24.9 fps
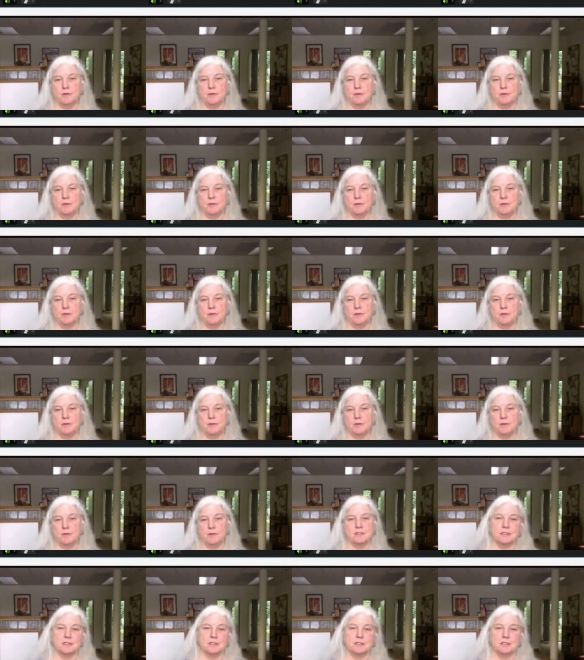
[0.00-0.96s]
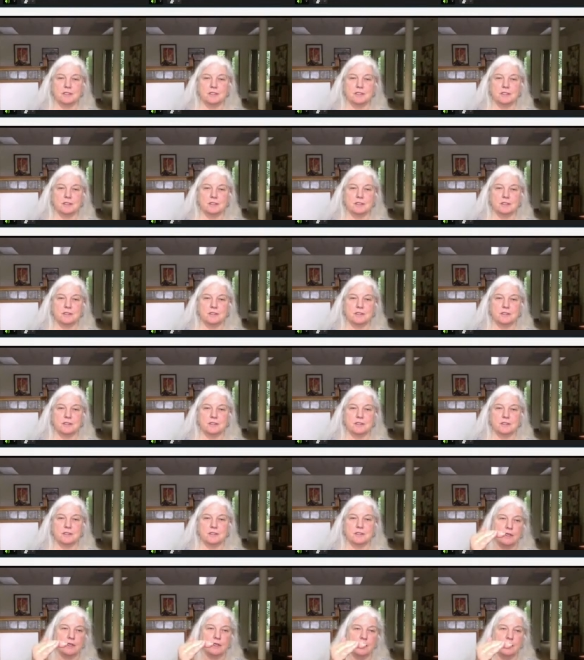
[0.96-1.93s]
to see the tip of the needle
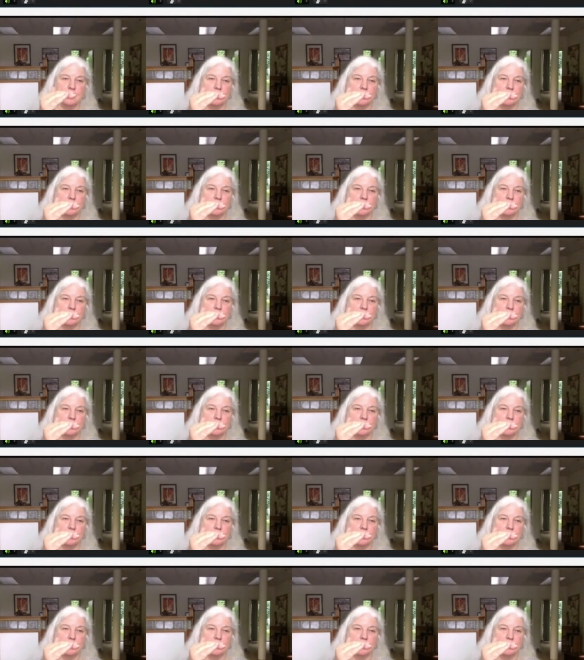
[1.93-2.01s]
moving